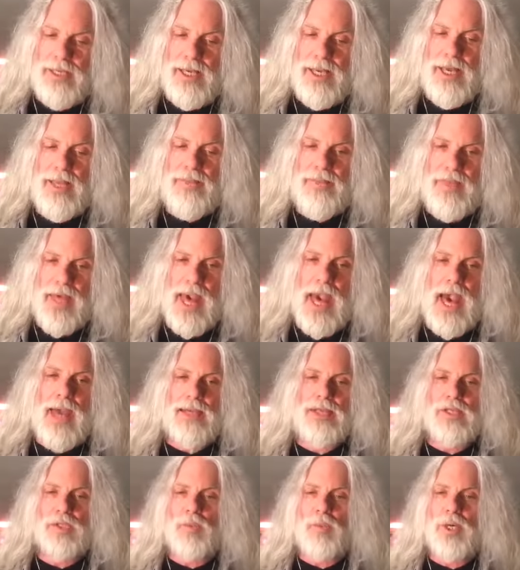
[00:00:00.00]
And that
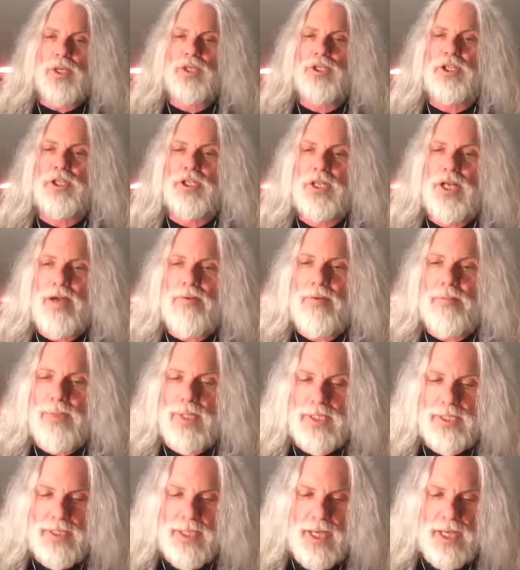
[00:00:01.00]
is what good
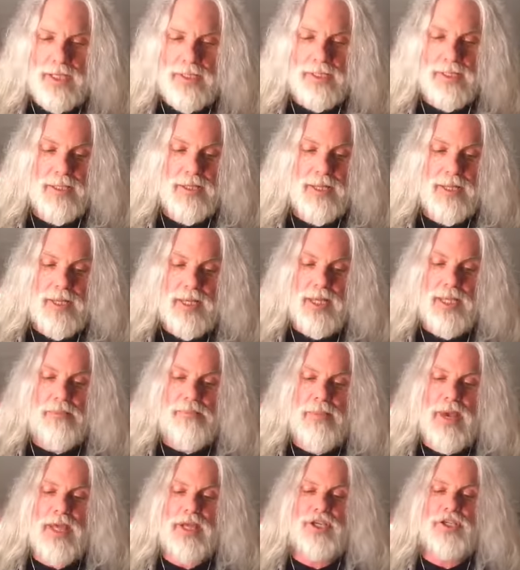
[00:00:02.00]
government does. It
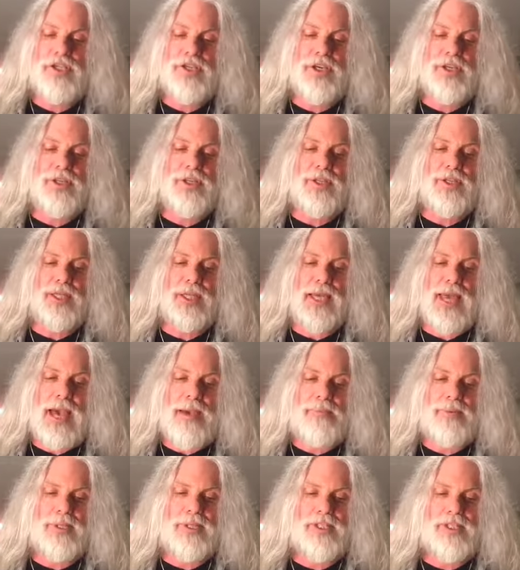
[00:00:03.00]
makes sure that the
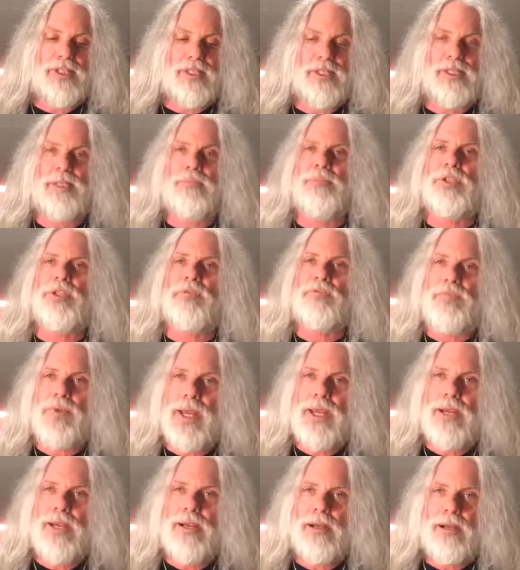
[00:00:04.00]
capitalist system is
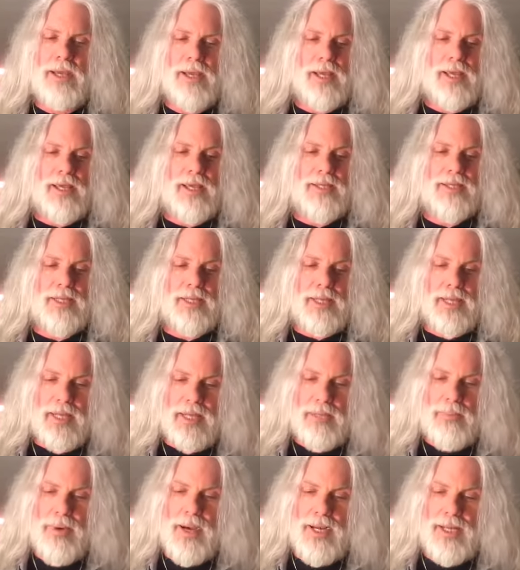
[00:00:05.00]
fair and that
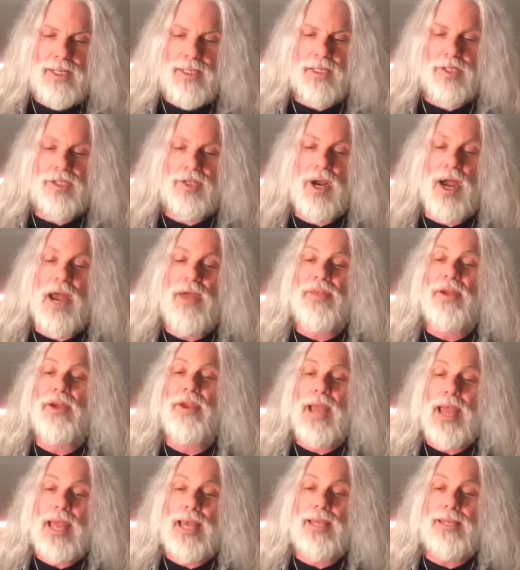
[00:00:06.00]
anybody can try their
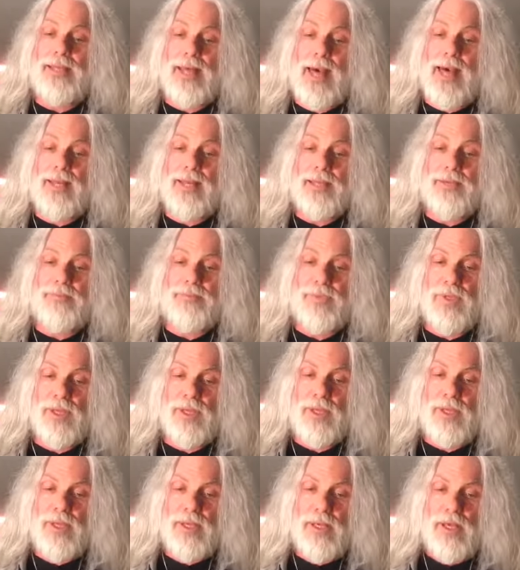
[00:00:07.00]
hand at it.
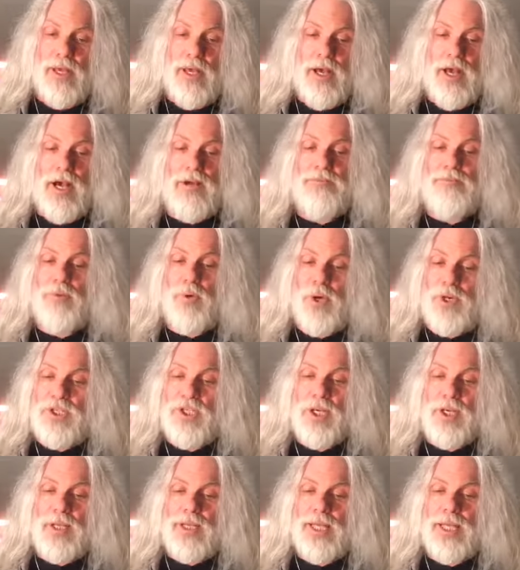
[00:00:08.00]

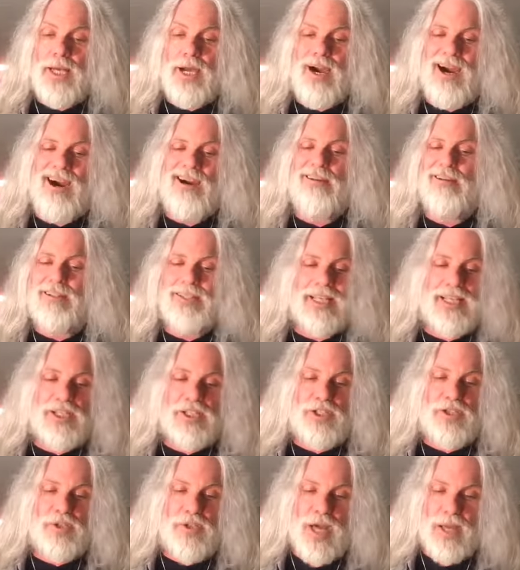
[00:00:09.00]
Unfortunately, our
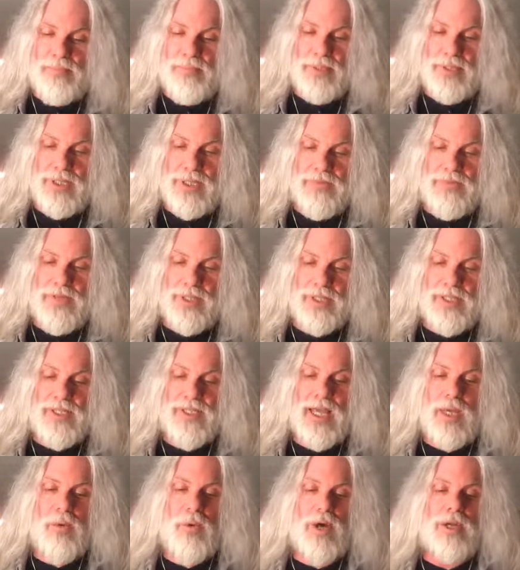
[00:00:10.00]
elites do not believe this.
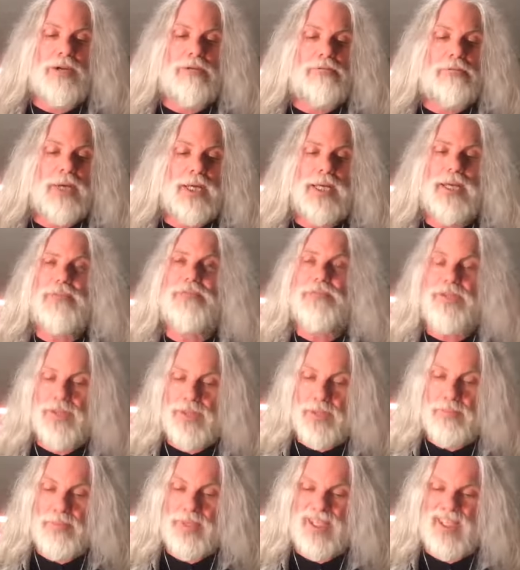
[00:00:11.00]
They want to rig it for
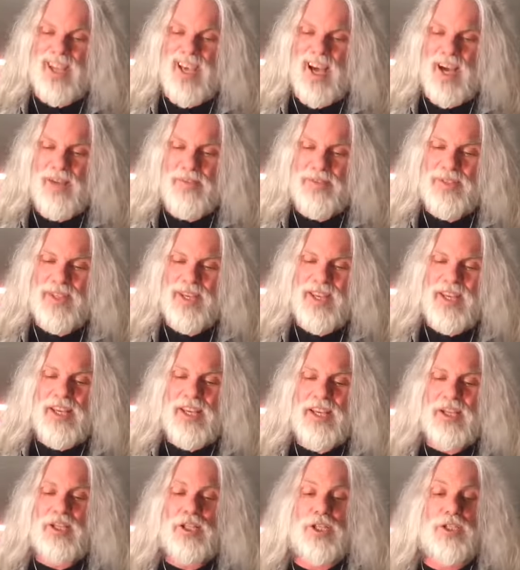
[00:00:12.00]
themselves,
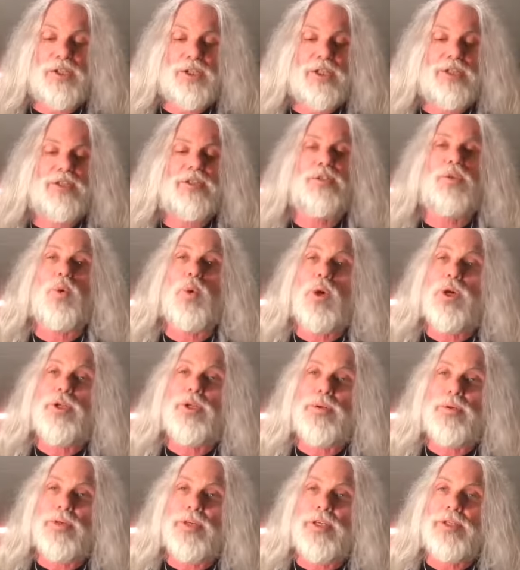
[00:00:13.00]
including the
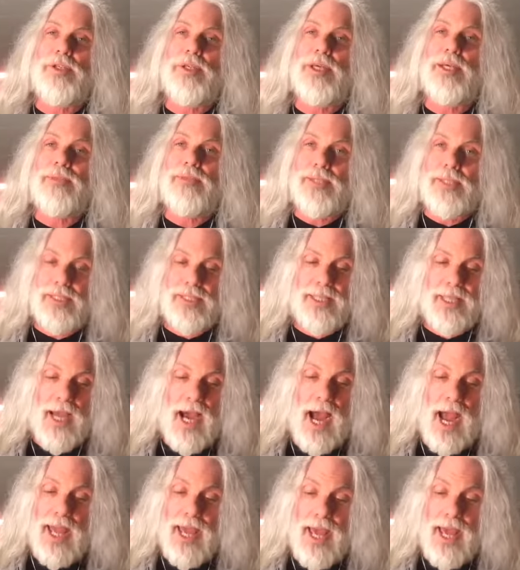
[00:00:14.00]
torturers at the
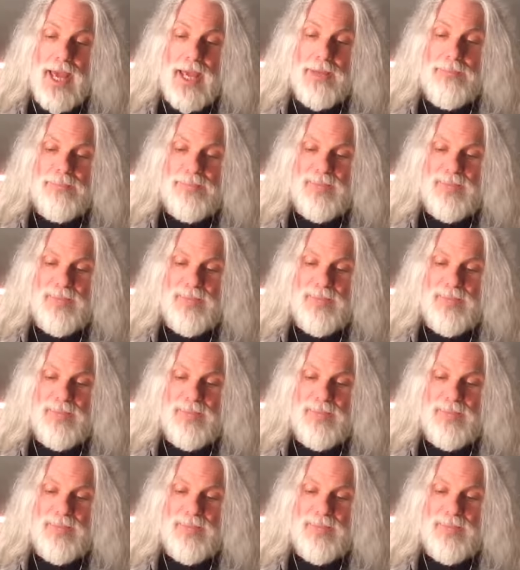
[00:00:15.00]
CIA.